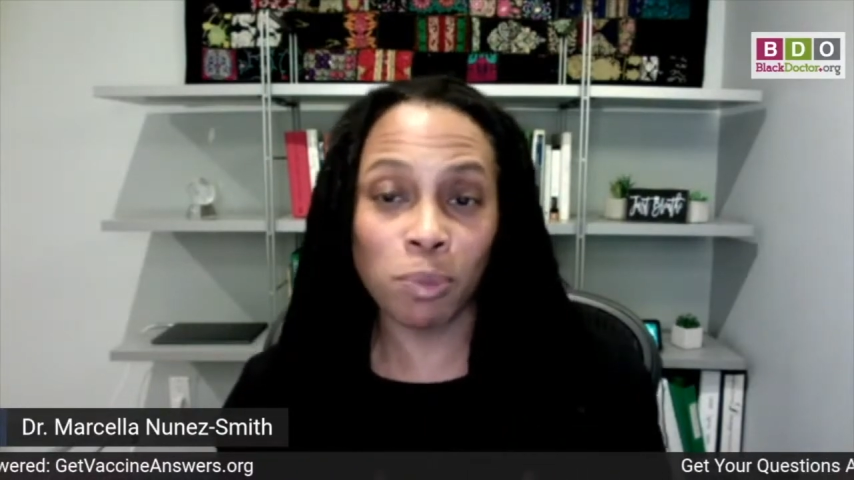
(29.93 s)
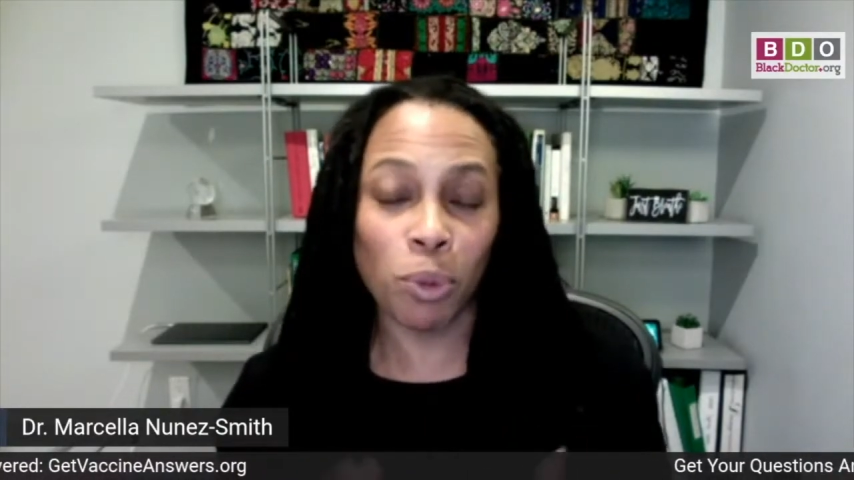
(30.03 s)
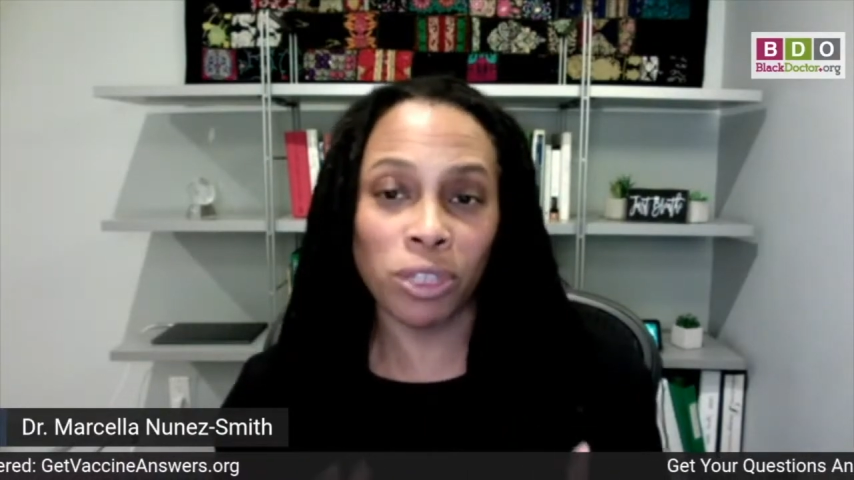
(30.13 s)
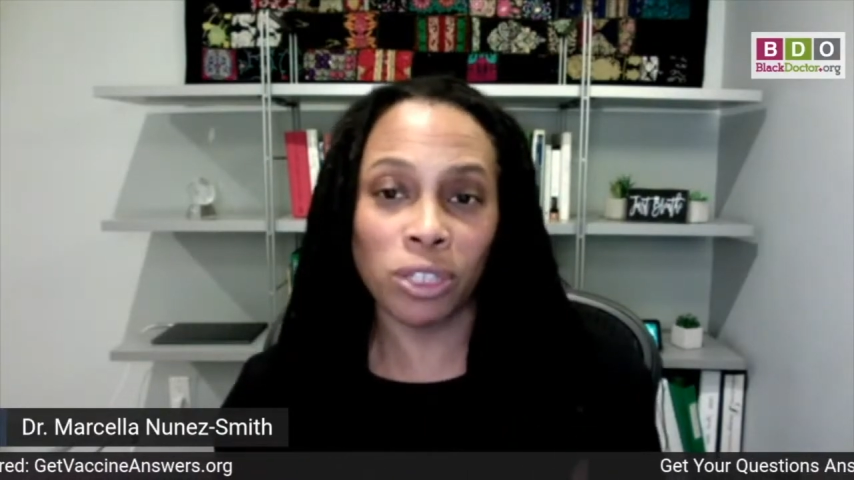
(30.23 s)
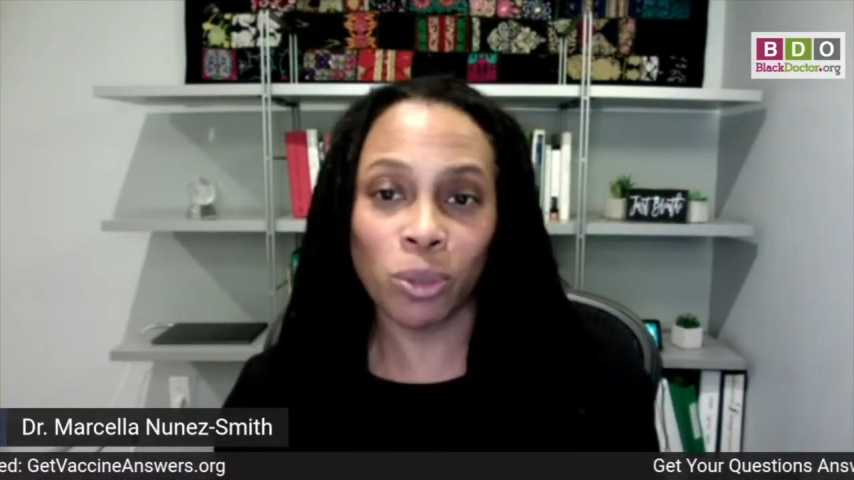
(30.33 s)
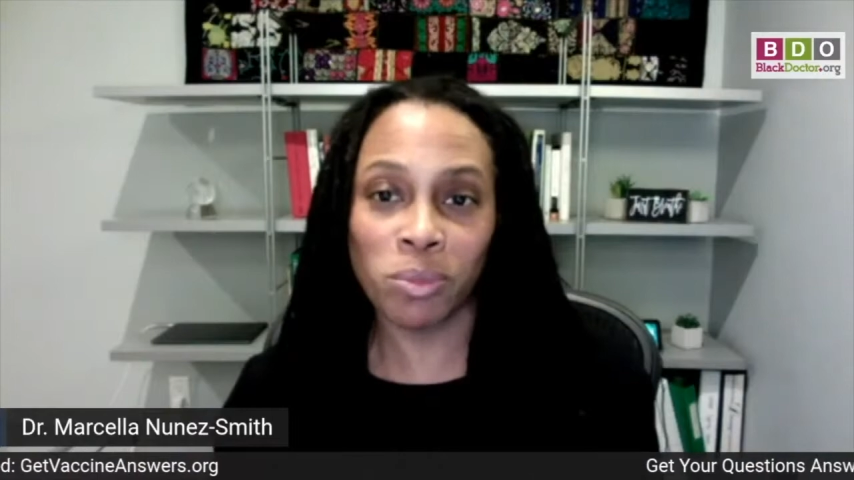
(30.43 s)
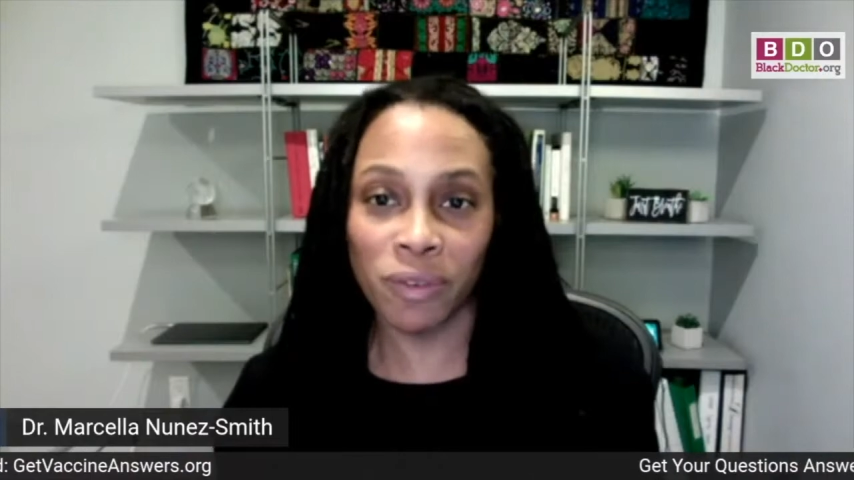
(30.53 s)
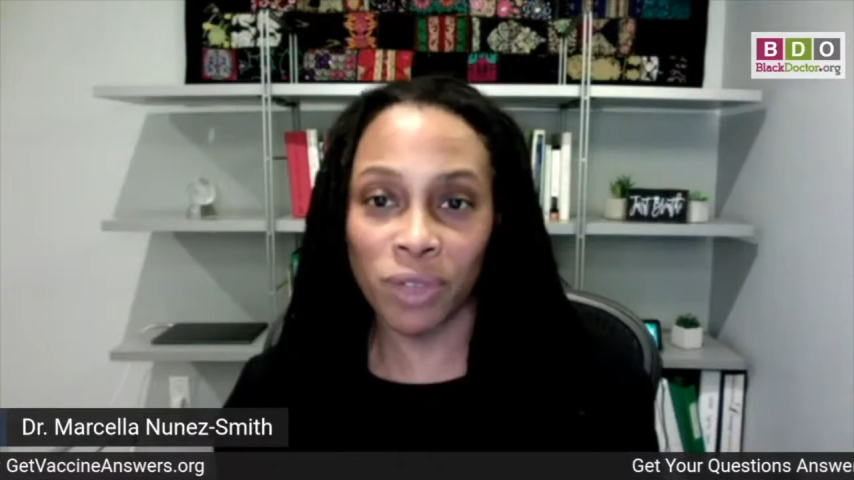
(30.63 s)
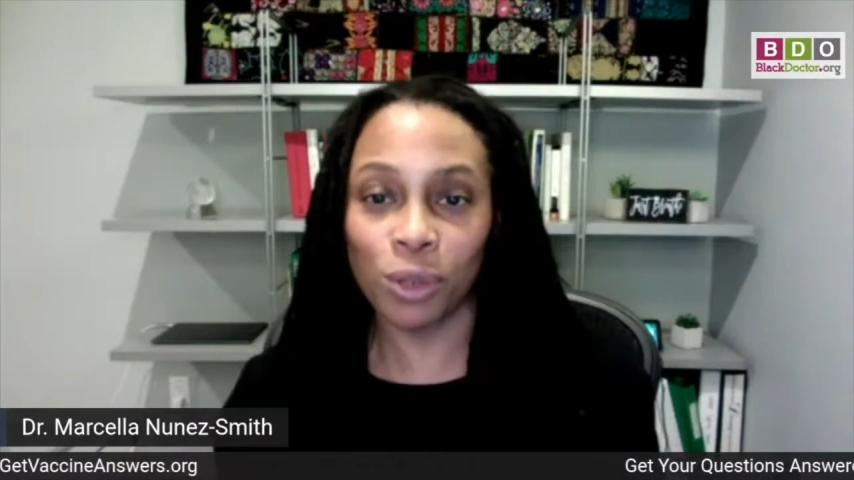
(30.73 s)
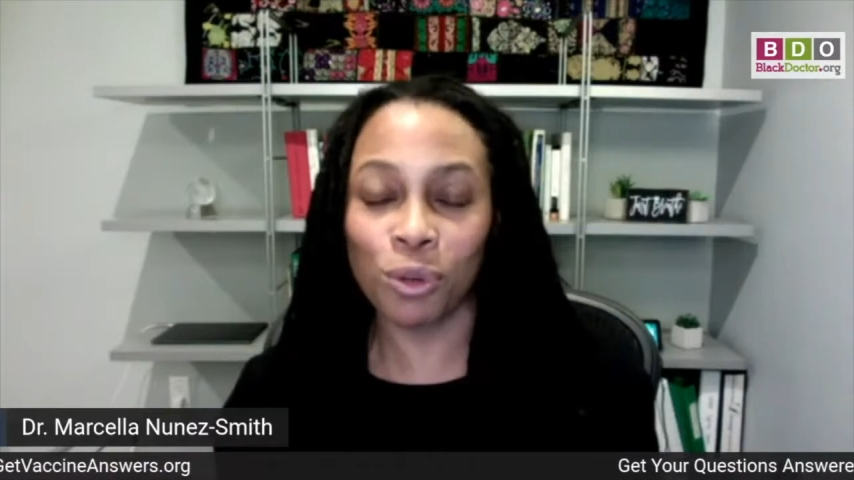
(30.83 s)
both in terms
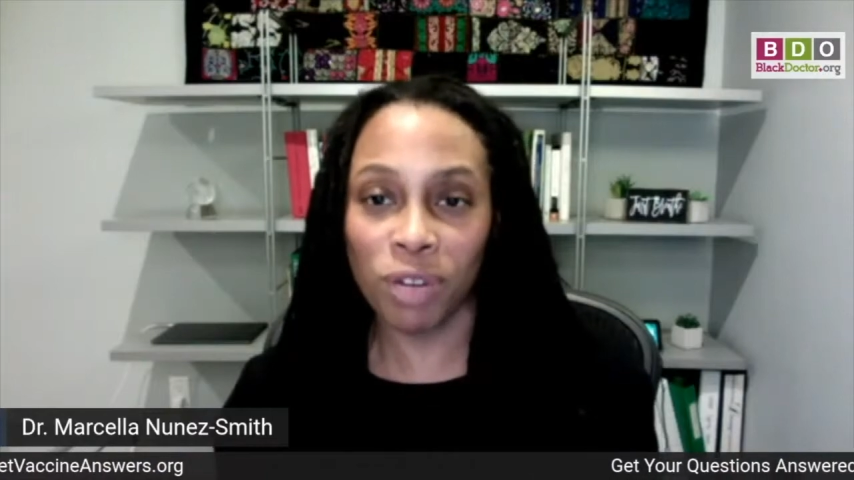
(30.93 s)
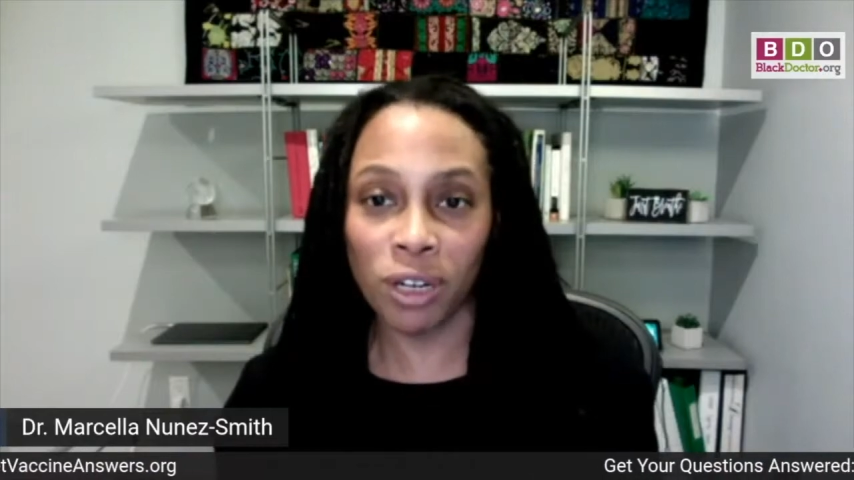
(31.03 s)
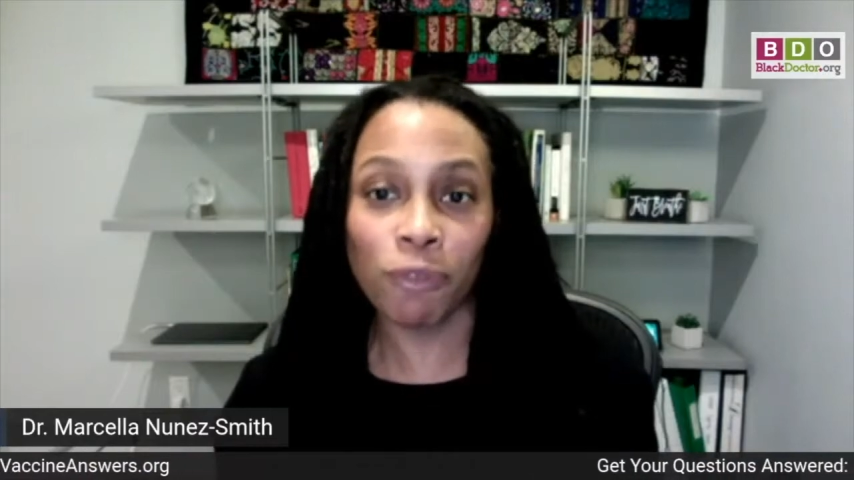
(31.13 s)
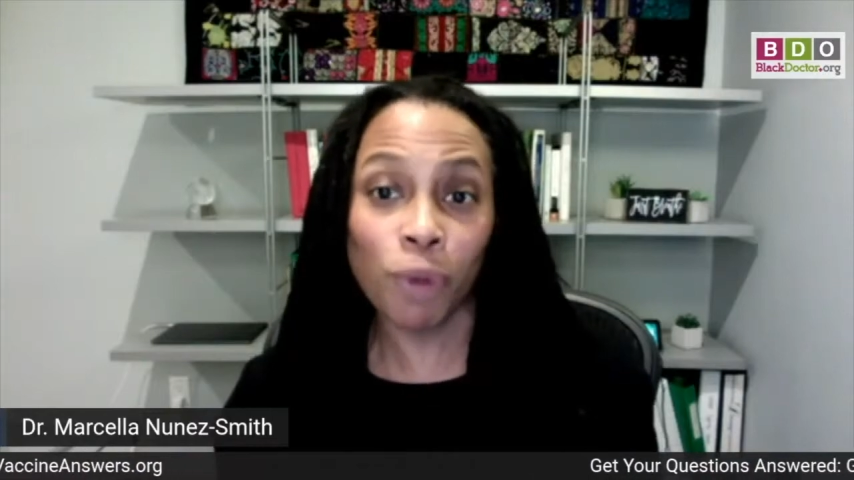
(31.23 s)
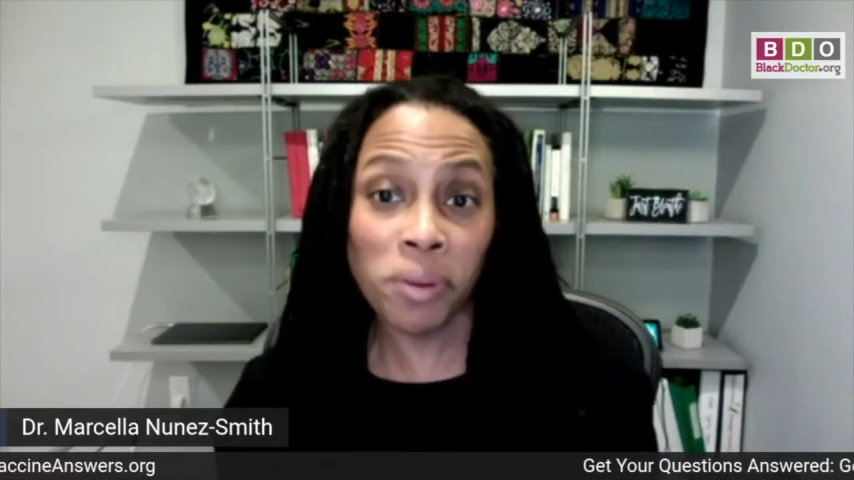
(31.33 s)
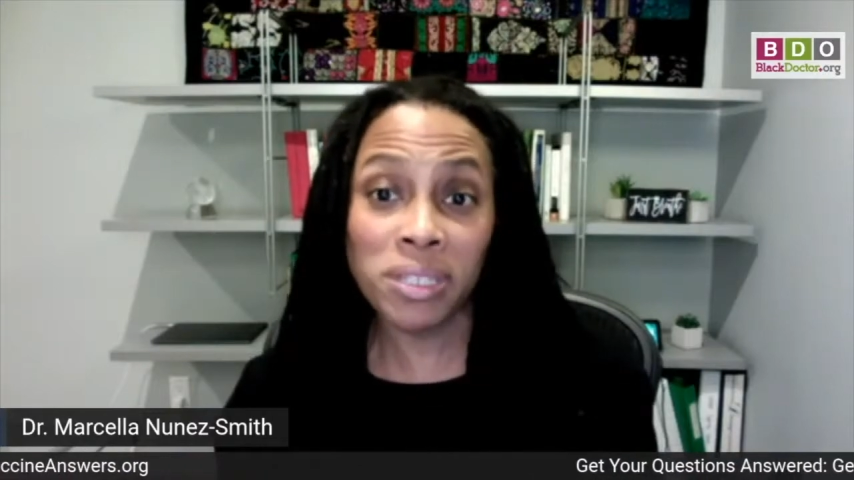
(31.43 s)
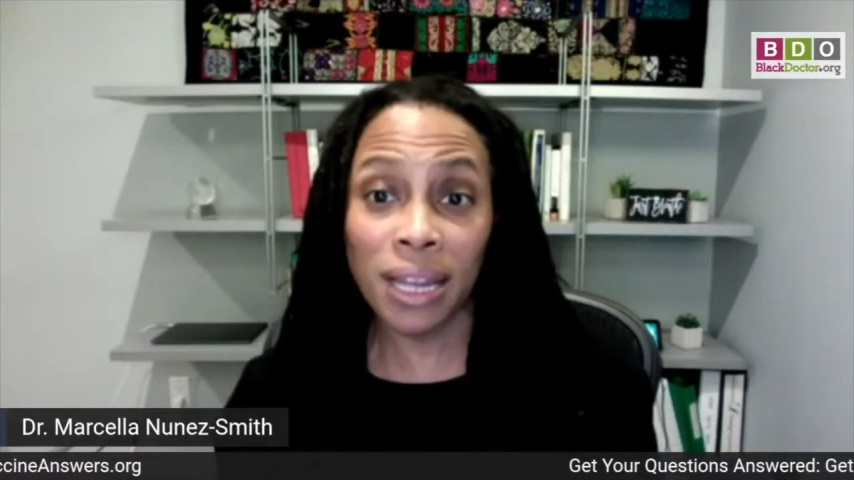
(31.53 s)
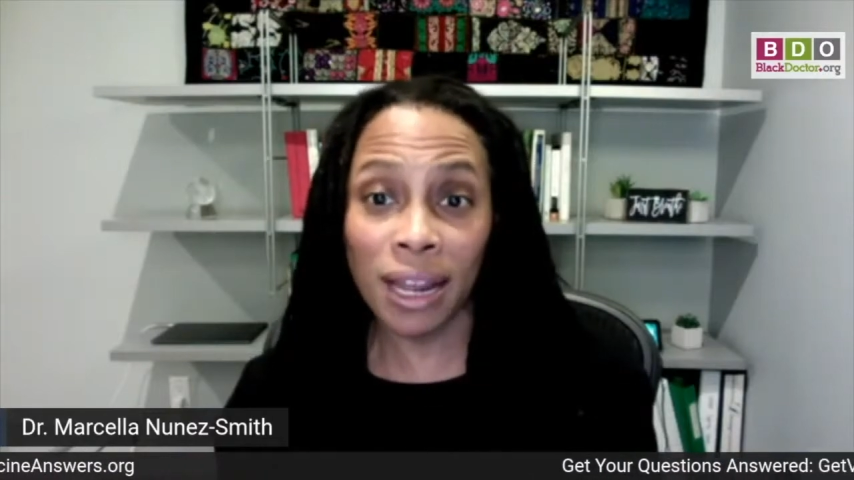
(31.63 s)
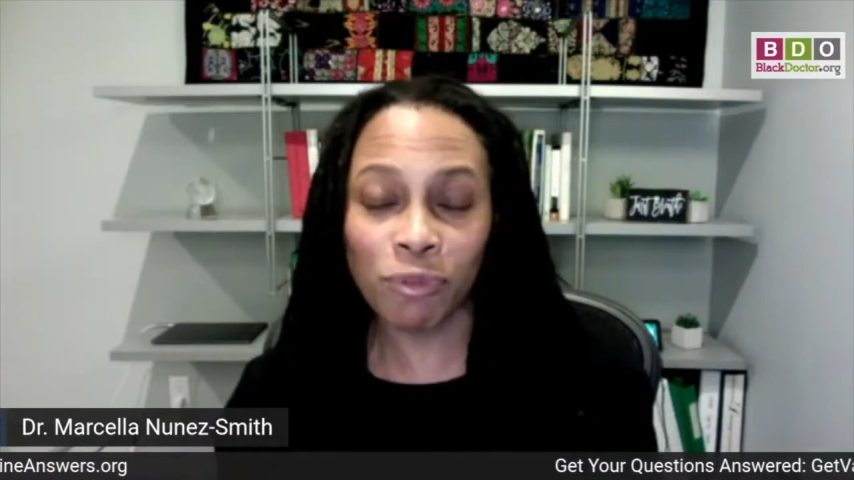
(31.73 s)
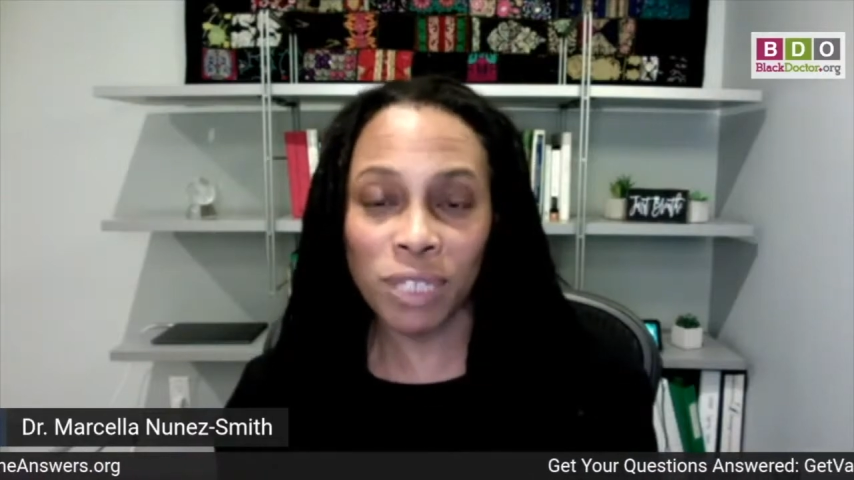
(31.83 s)
of the career folks
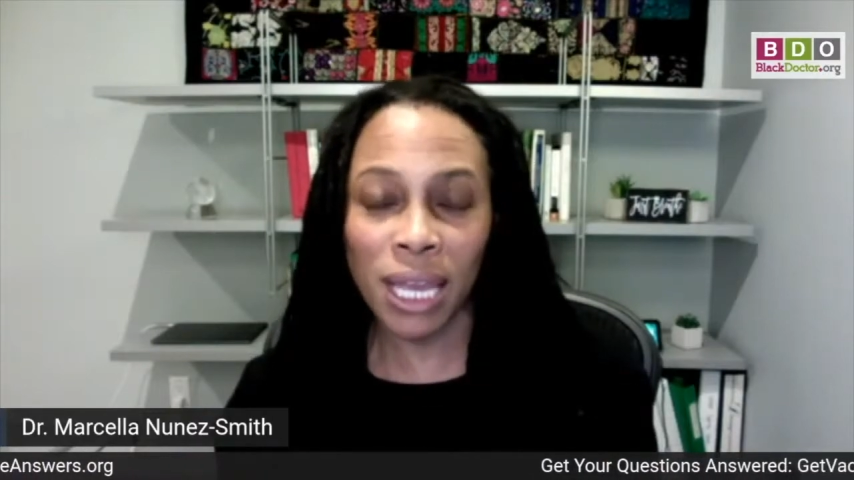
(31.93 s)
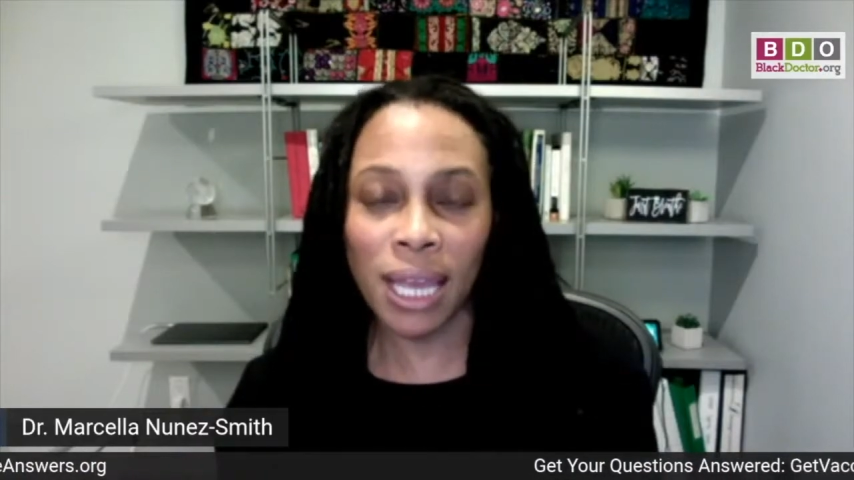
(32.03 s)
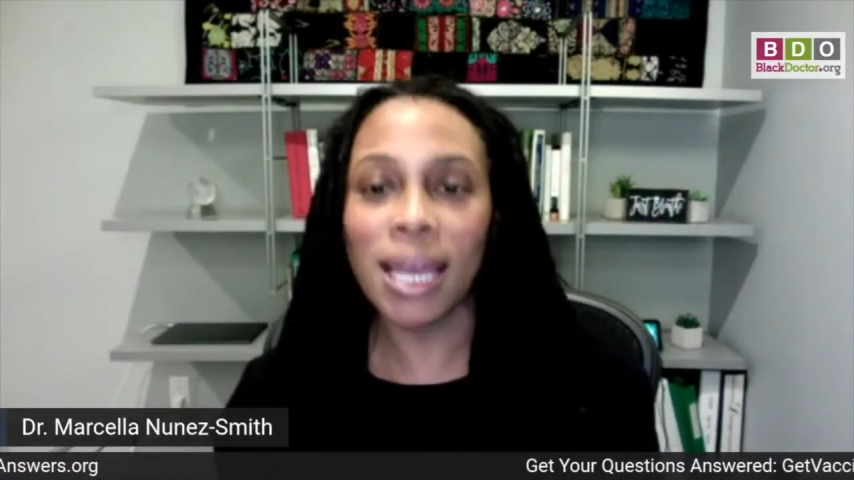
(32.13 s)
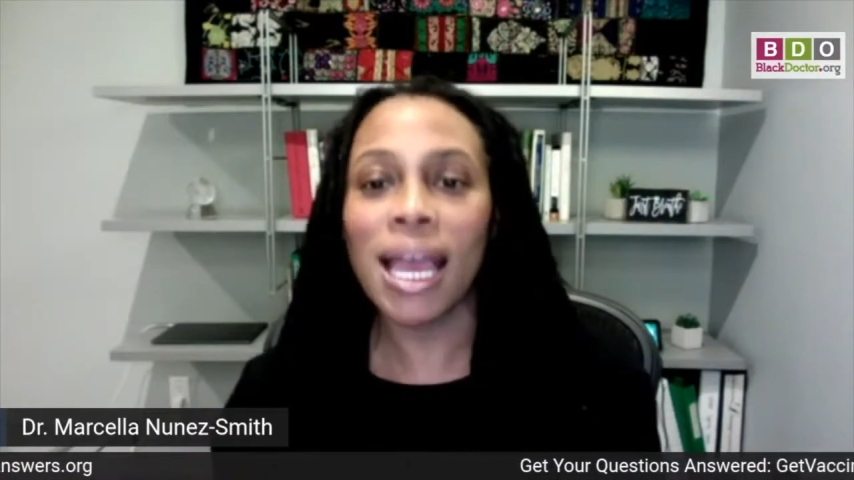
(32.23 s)
at FDA